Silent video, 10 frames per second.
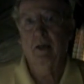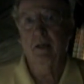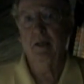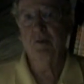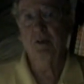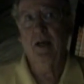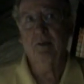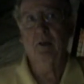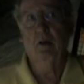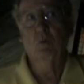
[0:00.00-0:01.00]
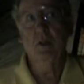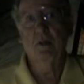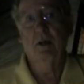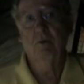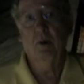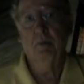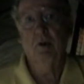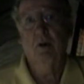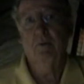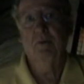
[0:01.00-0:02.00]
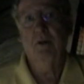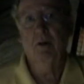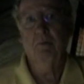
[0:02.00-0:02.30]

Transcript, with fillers: and he's asking, What's that dripping off the